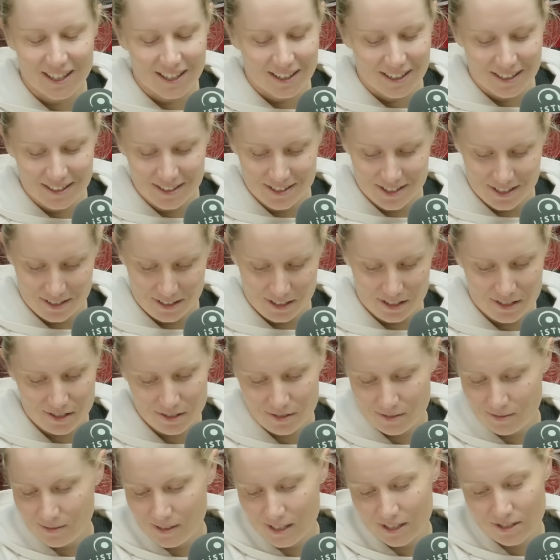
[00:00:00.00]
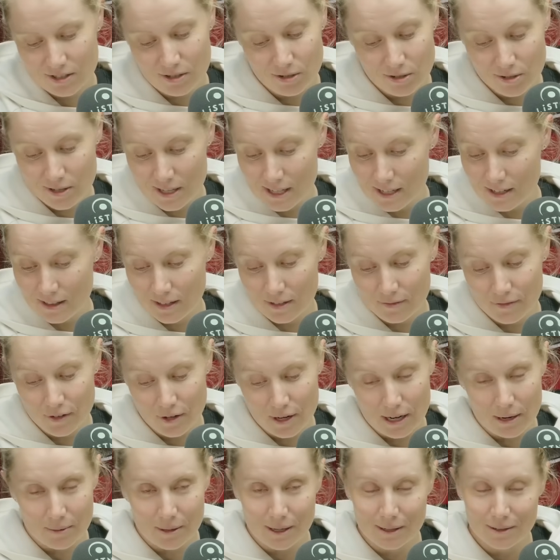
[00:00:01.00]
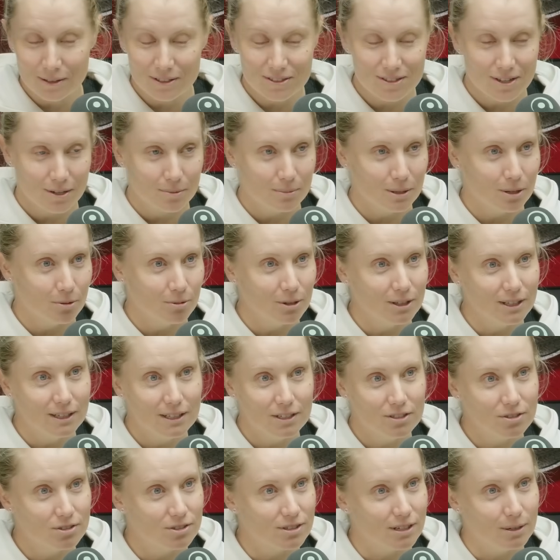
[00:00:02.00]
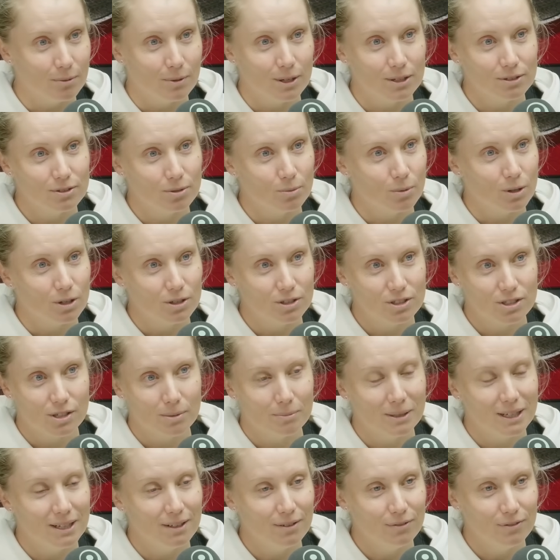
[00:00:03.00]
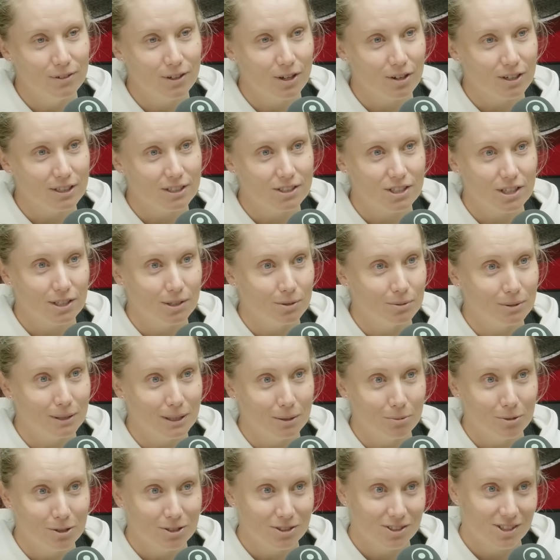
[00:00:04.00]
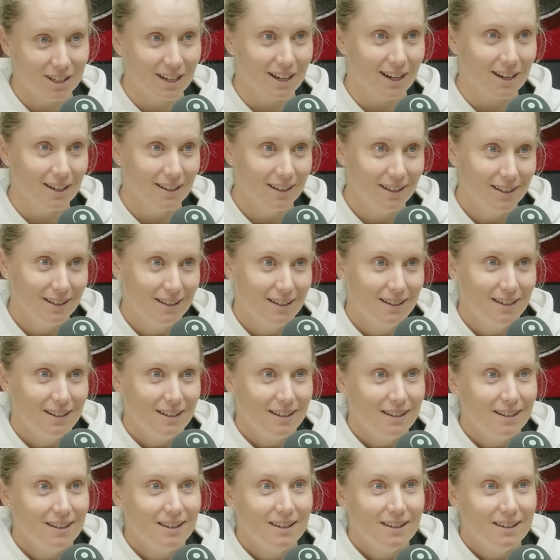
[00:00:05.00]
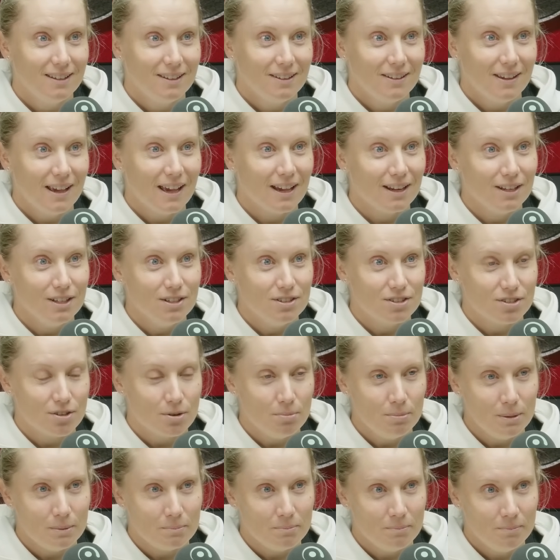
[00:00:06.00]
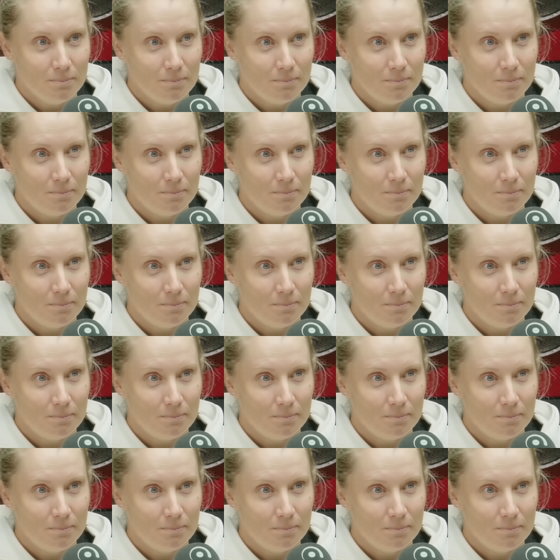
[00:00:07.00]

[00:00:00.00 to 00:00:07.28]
Yeah, it's cool. And the Virat one is going to be a really interesting one to watch. I mean, if the guy genuinely wants out, how do you stop him?